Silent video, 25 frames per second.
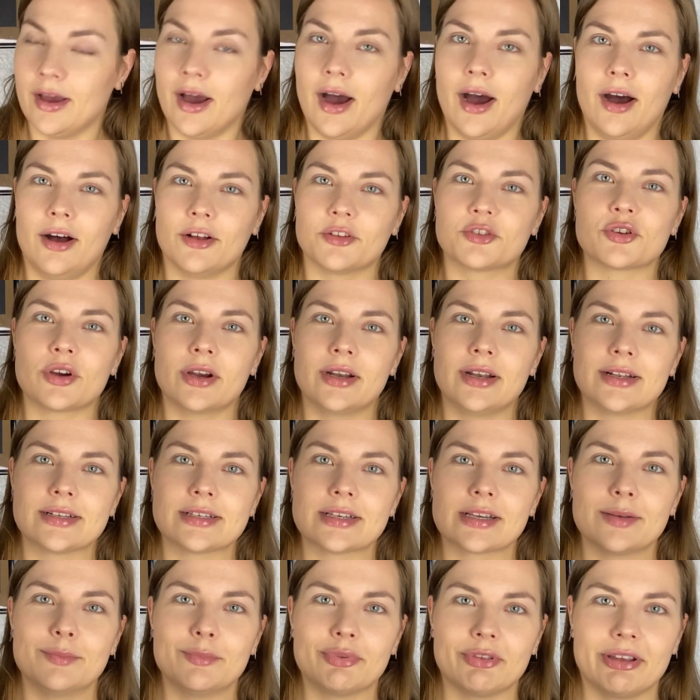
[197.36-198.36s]
I'll try not to
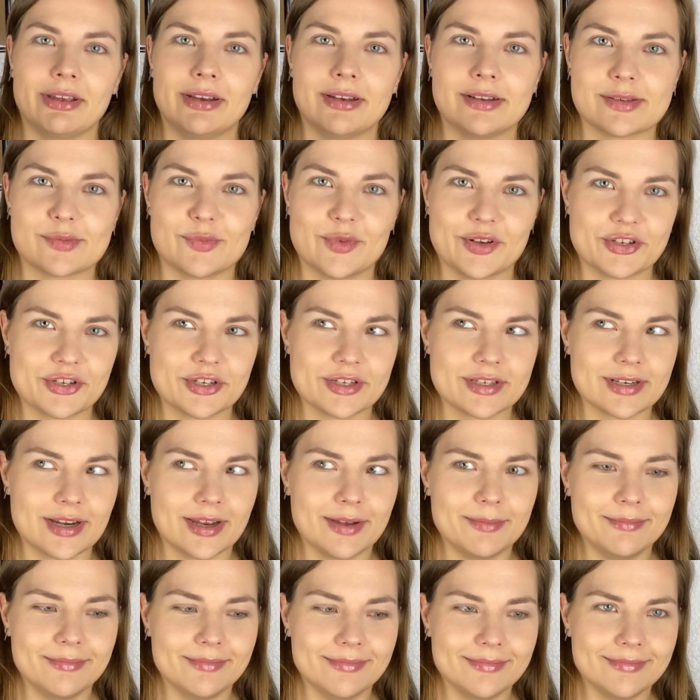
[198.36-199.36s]
complain as much this
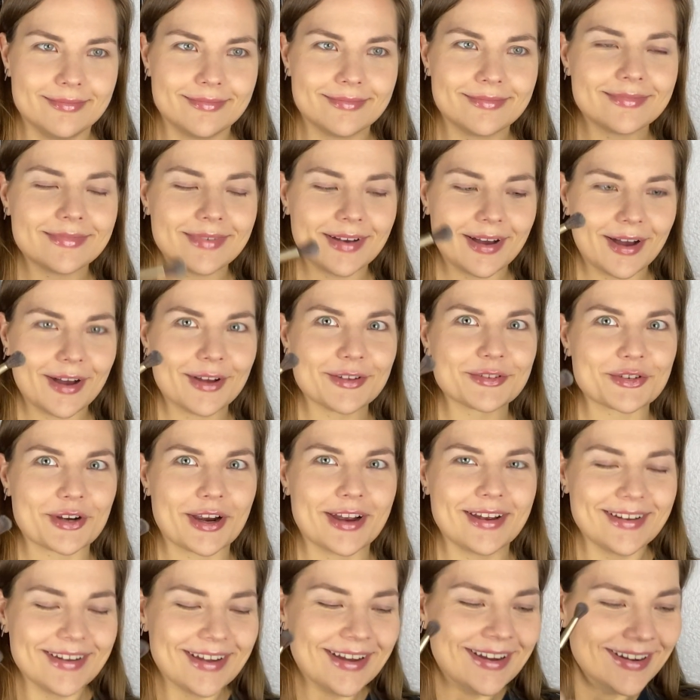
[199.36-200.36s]
time. I'll try.
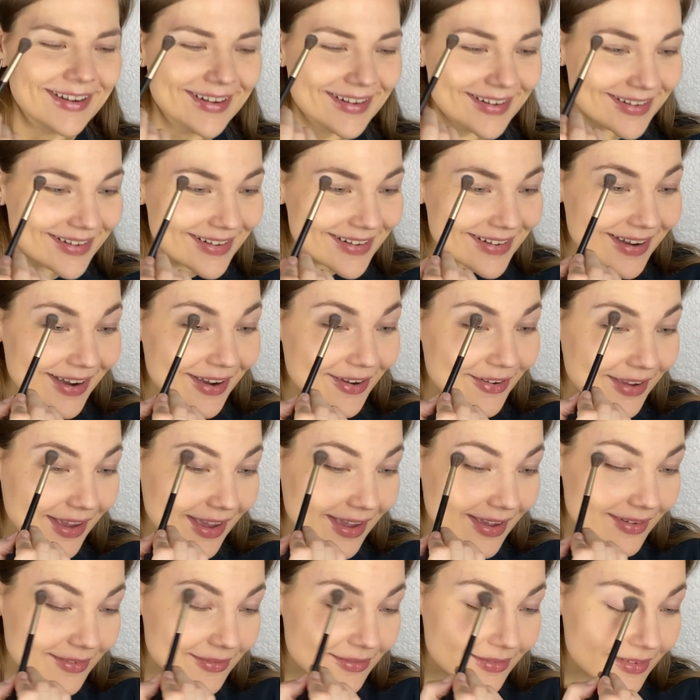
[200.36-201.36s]

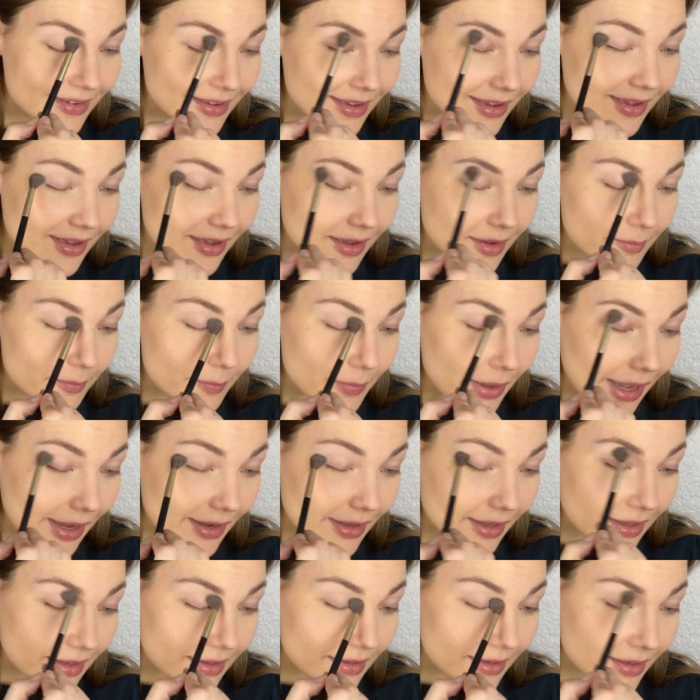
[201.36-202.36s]
Okay, back
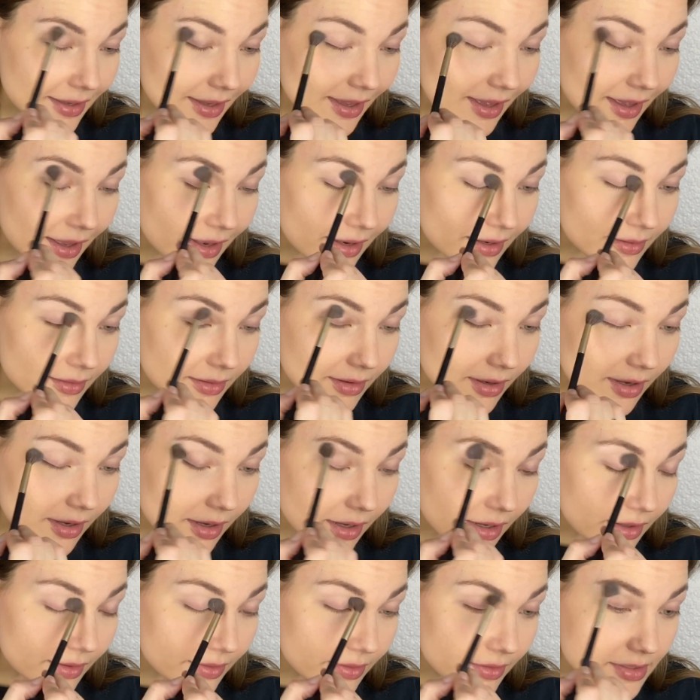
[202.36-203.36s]
in again
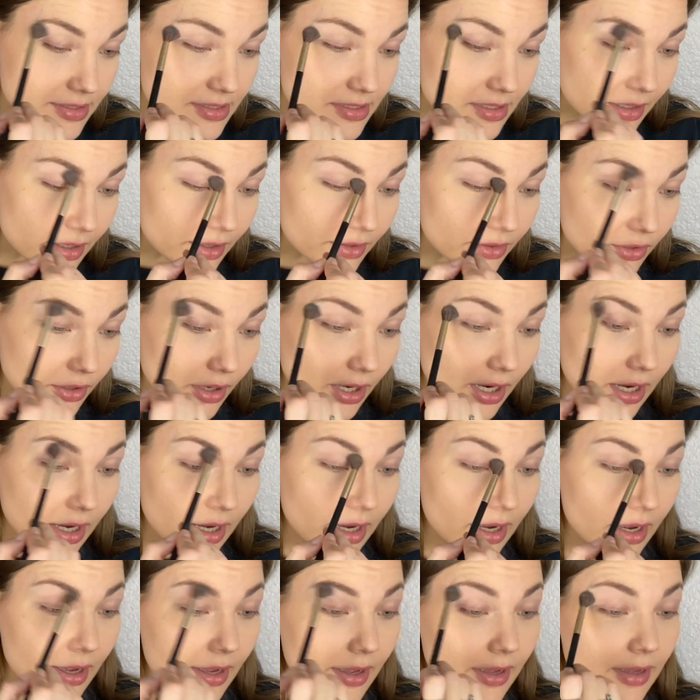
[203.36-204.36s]
on this other
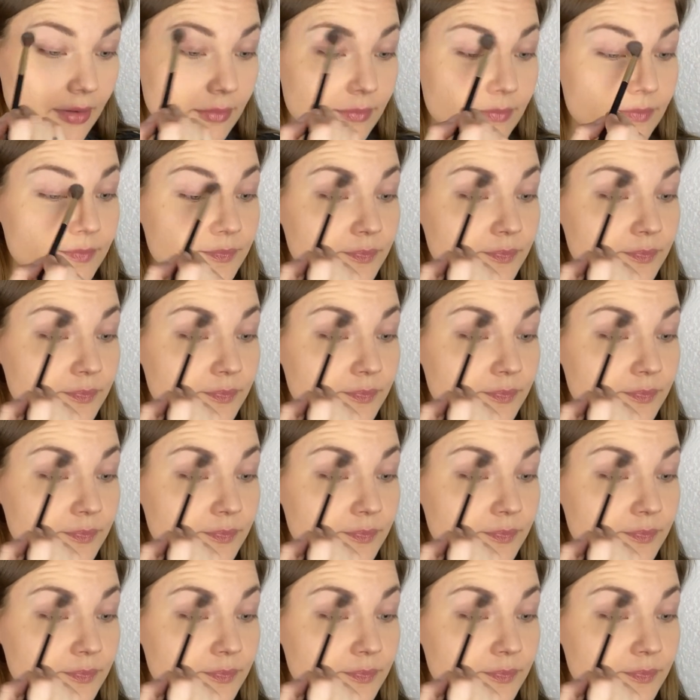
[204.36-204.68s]
eye.